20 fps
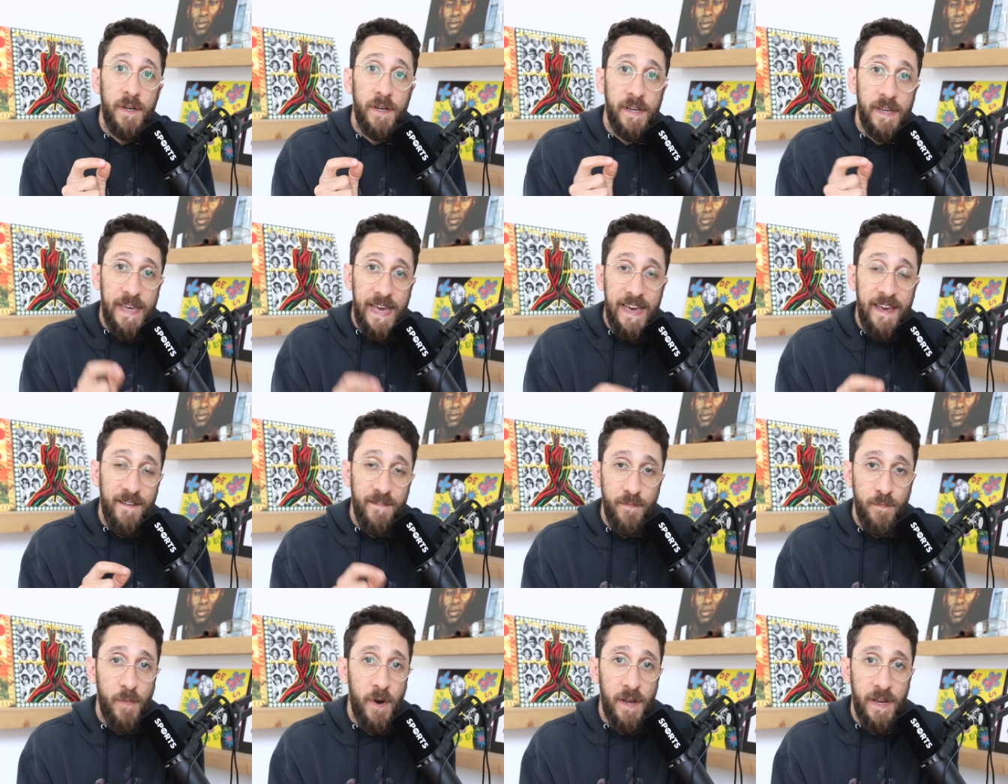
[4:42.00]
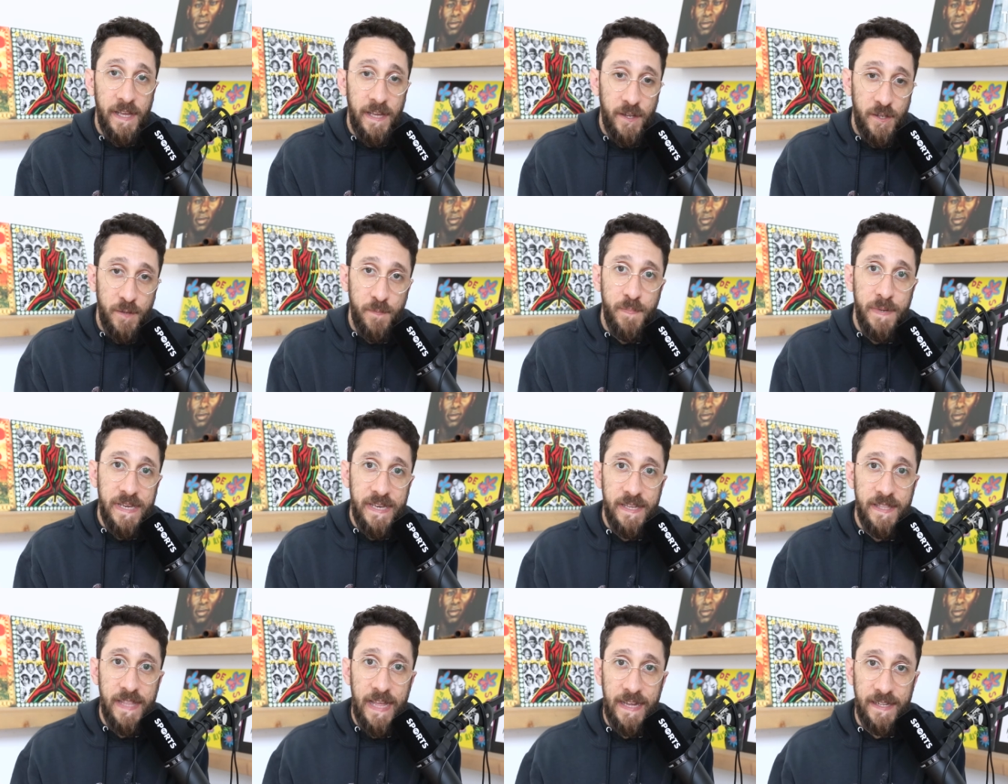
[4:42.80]
gave money to
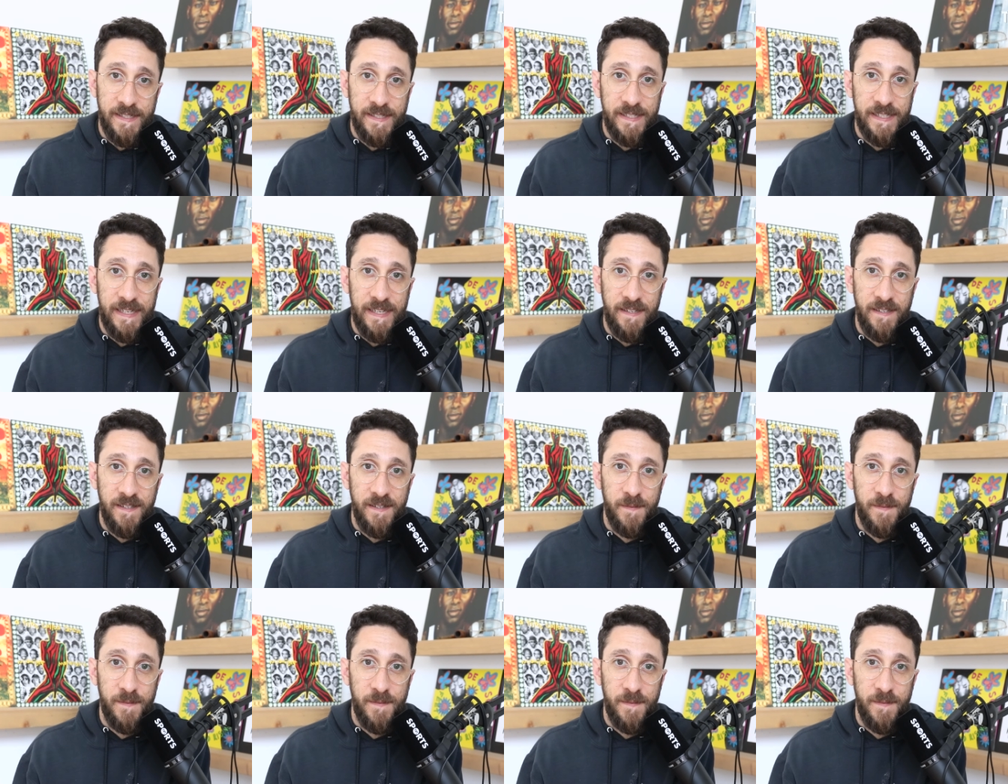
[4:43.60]
be in that seat.